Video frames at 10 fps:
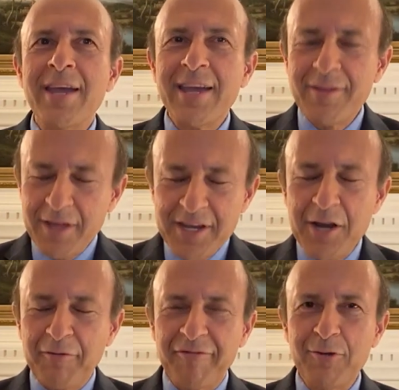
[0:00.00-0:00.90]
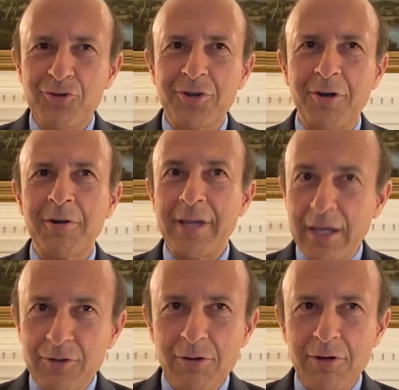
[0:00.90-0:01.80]
in the near future
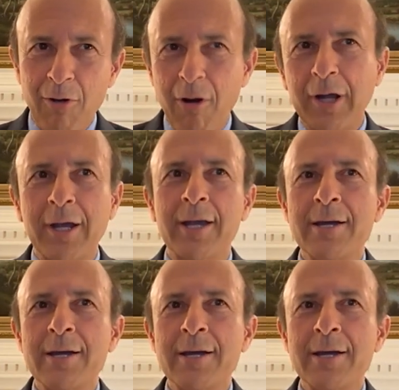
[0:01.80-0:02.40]
in New York.